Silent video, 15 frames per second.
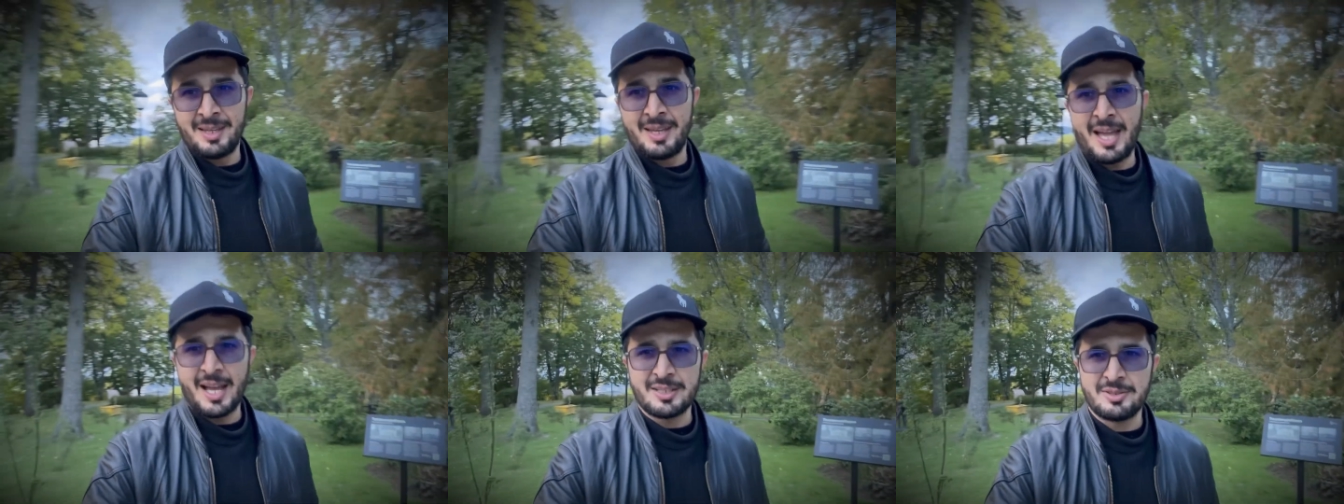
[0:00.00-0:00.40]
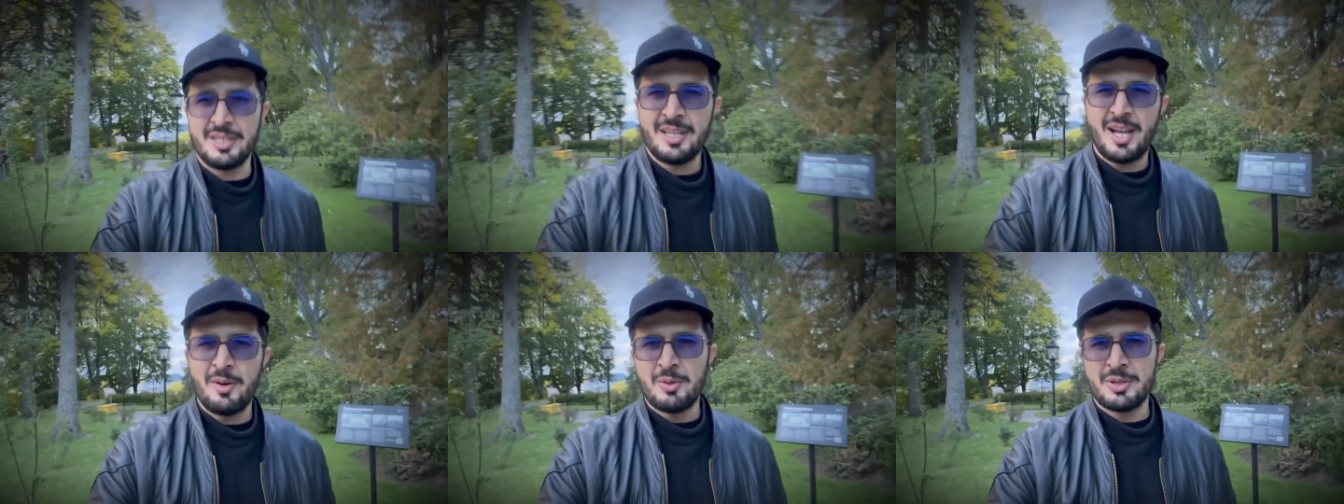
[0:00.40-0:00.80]

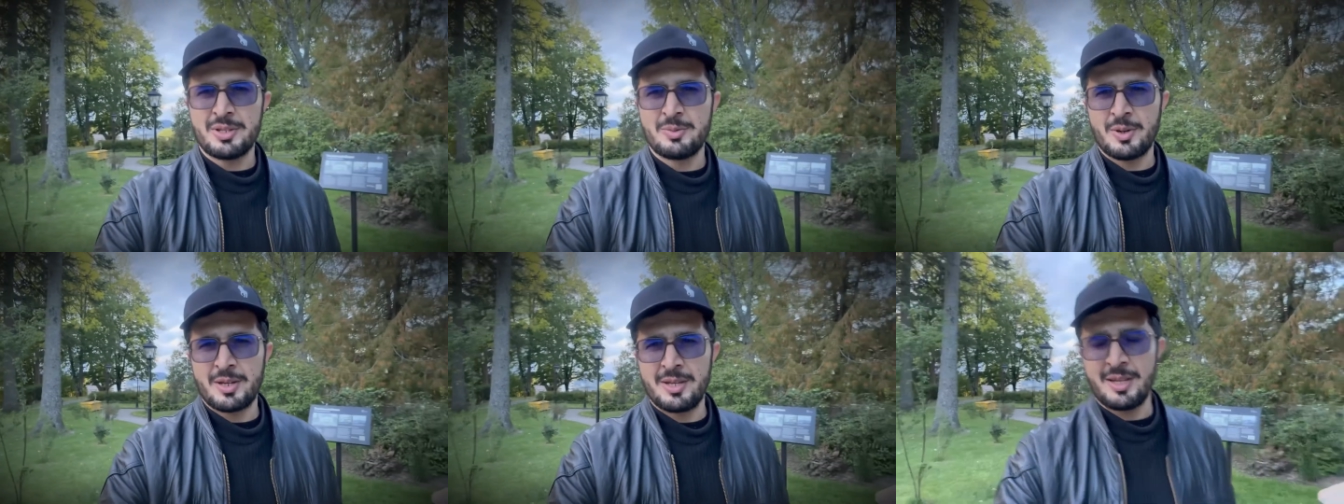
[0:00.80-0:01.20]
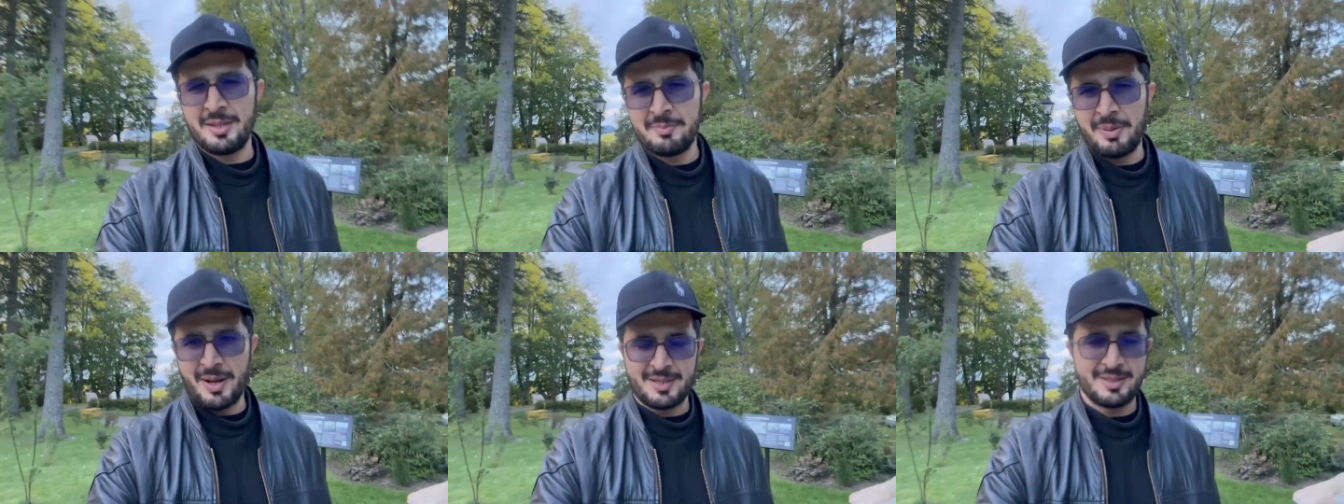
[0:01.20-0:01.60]
Actually, I was working
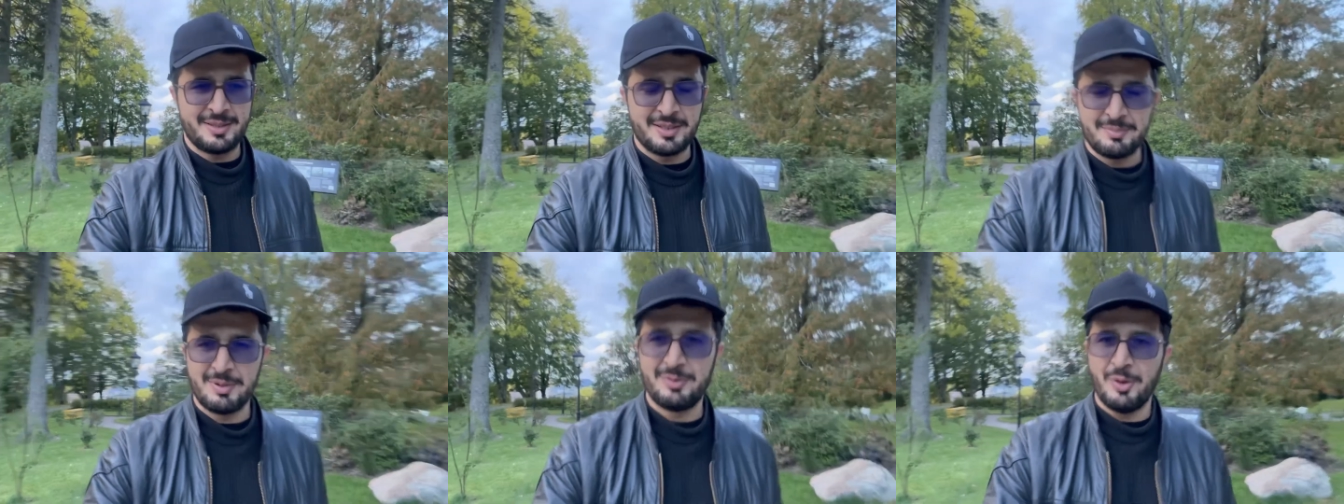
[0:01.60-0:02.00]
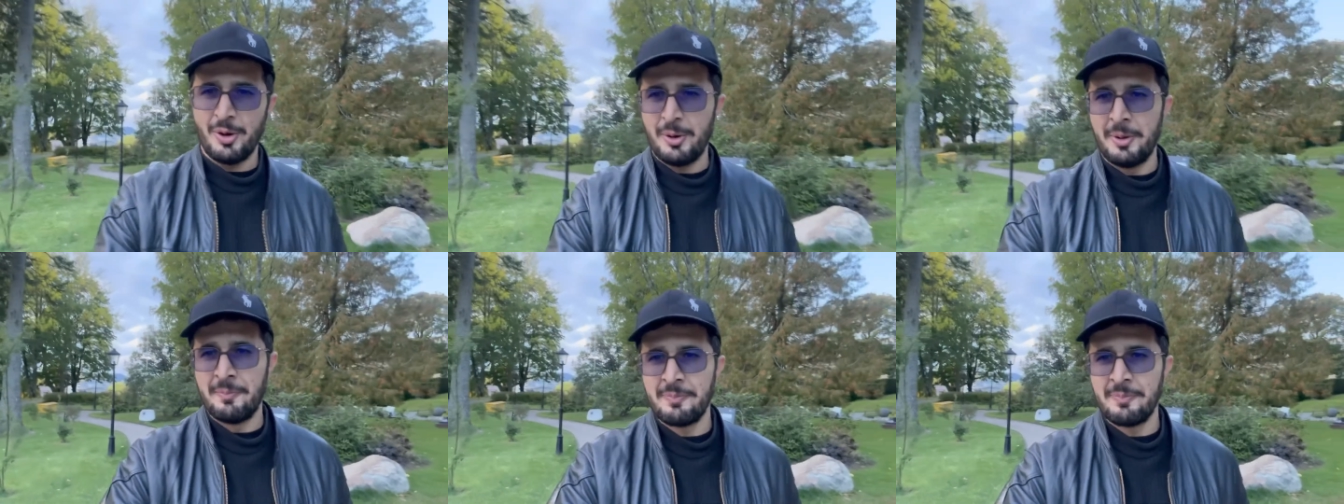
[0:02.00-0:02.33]
in Pakistan before